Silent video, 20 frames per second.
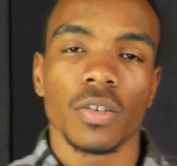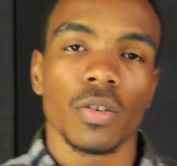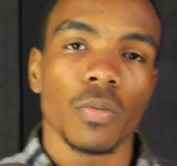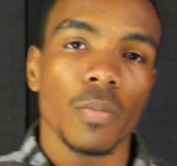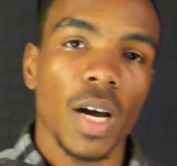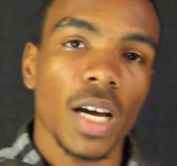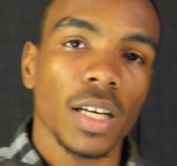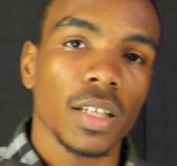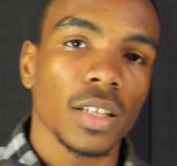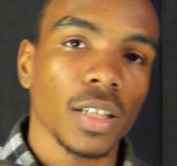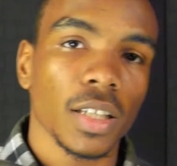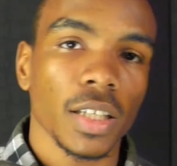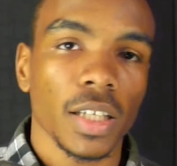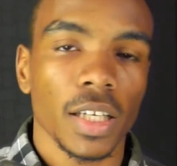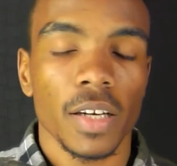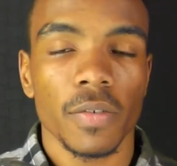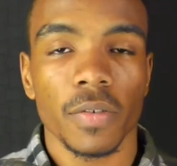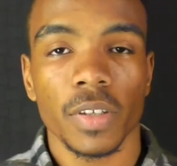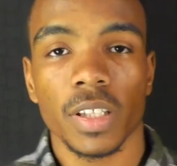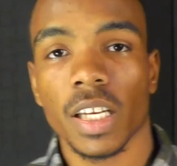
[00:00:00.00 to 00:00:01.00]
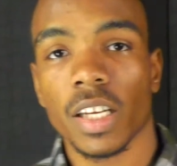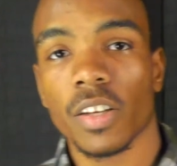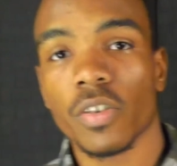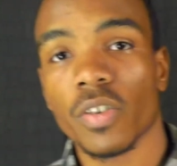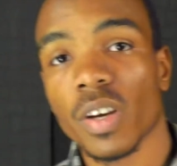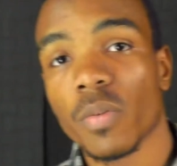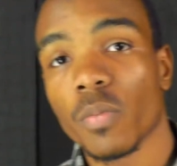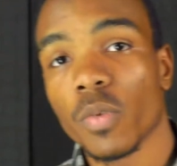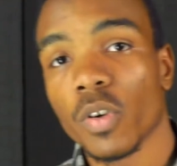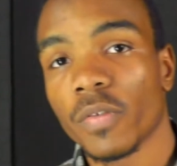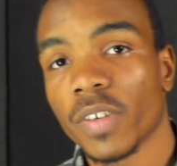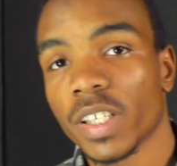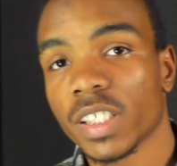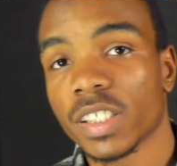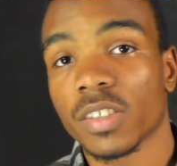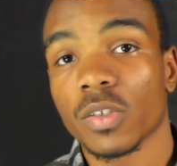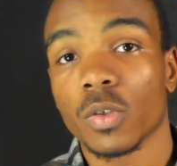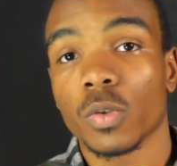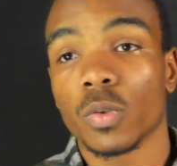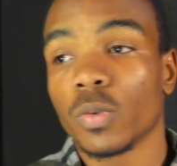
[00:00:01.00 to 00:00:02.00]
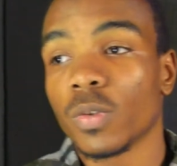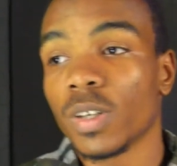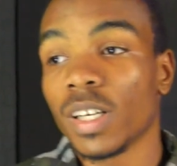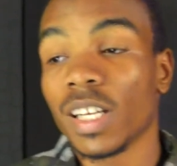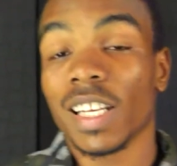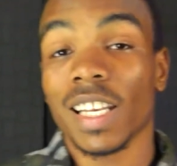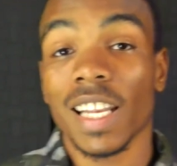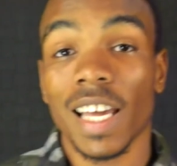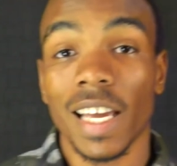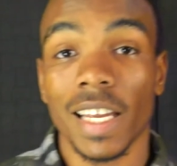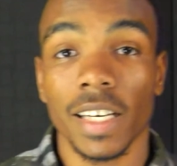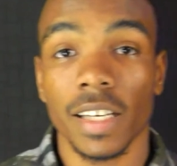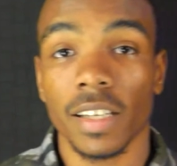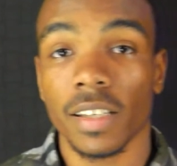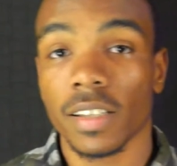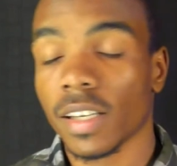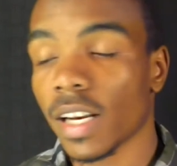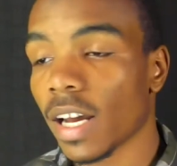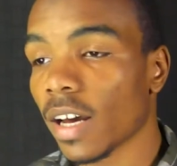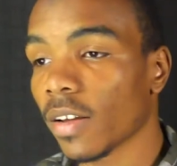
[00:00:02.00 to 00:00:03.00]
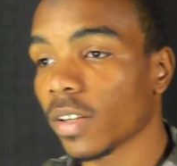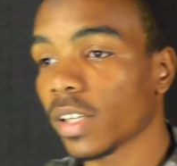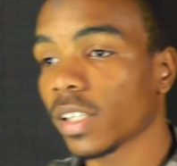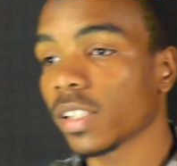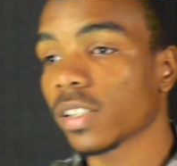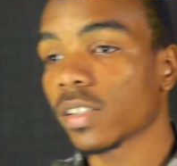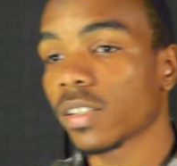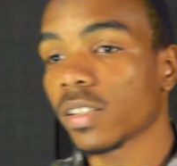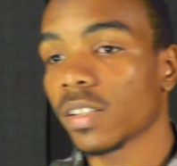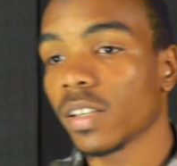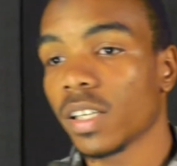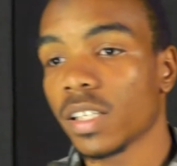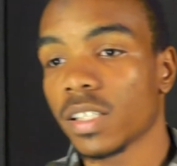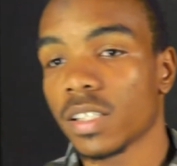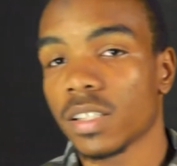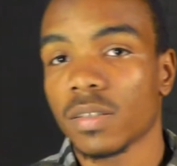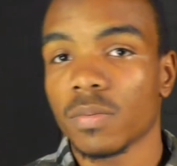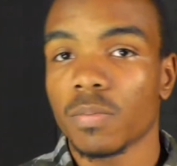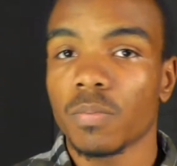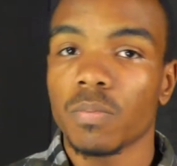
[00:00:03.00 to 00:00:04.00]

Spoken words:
your modeling and everything, you can move into lighting. Now this is